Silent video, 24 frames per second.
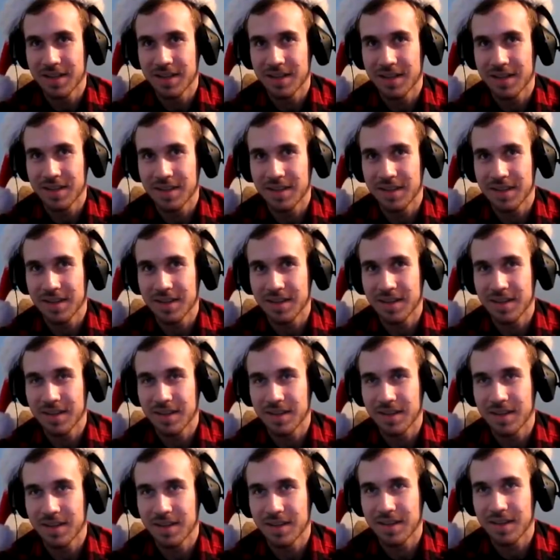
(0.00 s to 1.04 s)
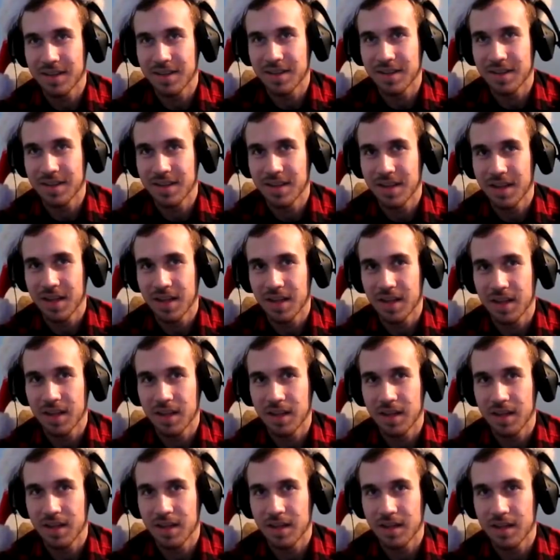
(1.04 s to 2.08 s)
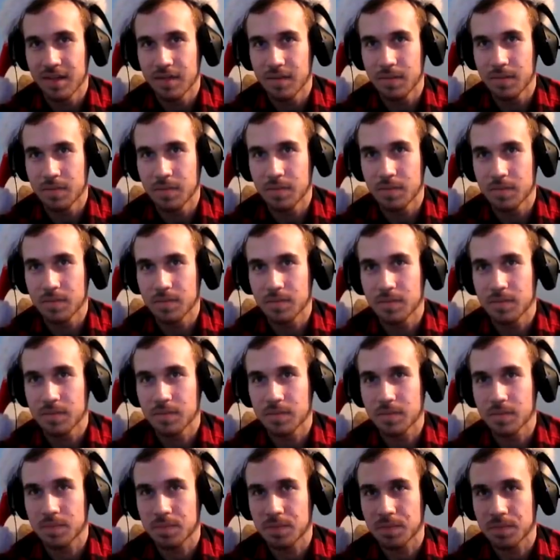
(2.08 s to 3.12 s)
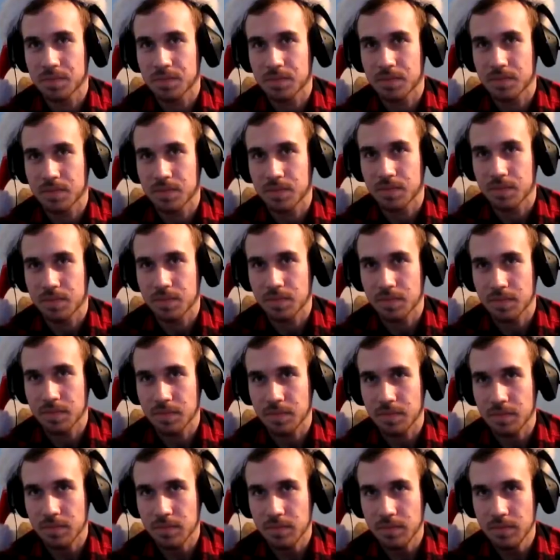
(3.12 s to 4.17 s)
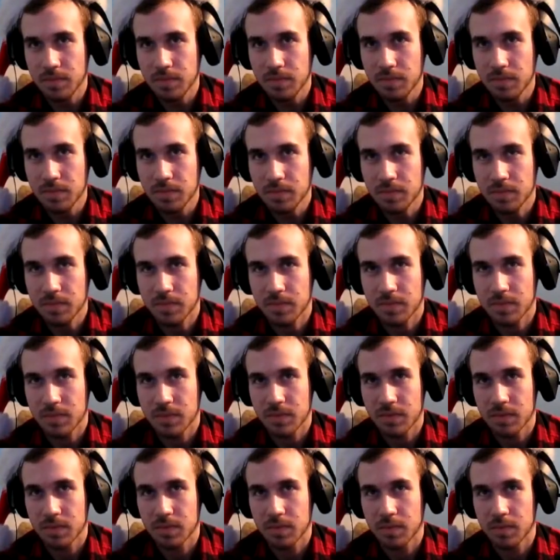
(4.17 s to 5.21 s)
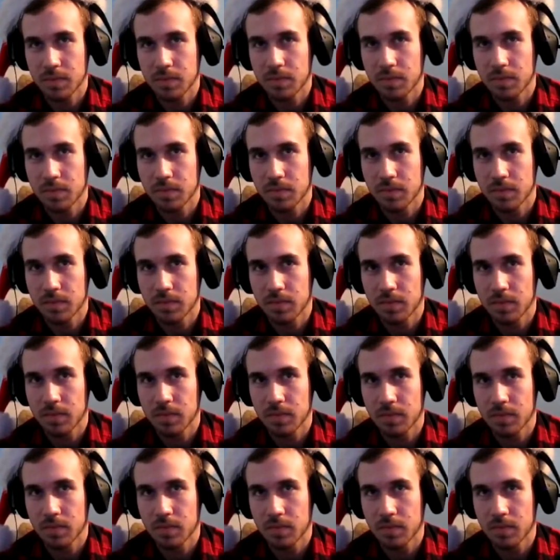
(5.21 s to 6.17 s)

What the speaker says: Nobody speaks.